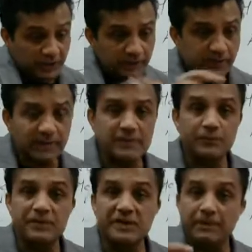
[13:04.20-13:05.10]
are the things
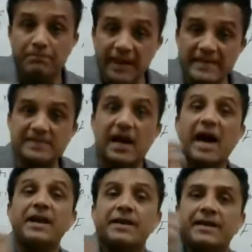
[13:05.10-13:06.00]
which can make
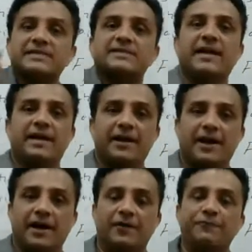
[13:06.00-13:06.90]
a Nestle
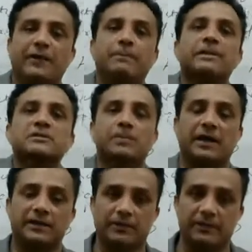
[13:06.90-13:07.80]
a famous
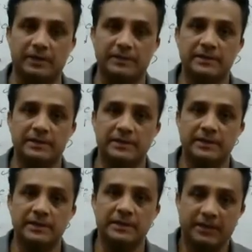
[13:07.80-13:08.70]
brand in the world.
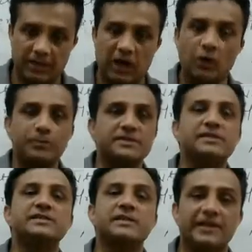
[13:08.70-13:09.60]
I hope this
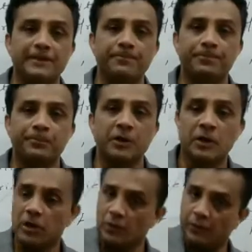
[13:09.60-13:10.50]
is clear.
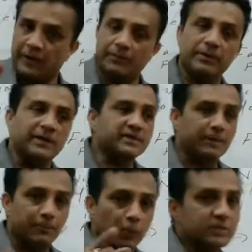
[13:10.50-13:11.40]
Whatever things
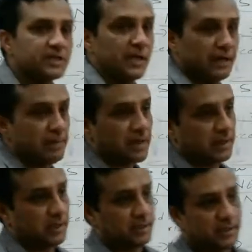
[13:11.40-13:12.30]
are posted in my
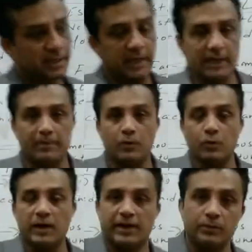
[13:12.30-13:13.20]

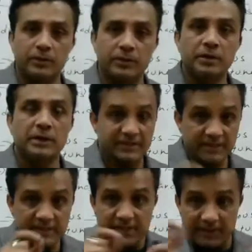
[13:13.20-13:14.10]
Google account,
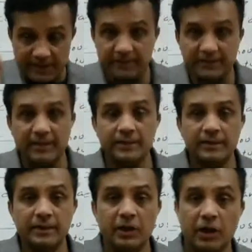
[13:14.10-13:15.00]
just read that.
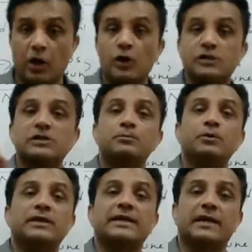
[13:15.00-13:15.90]
I also
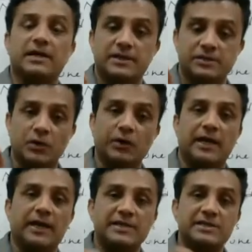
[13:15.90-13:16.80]
put the SWOT
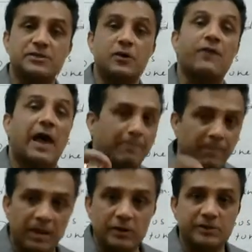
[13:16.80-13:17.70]
analysis of
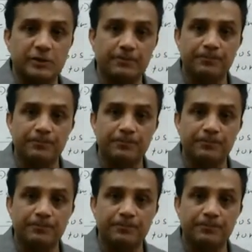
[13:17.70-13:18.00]
Apple also.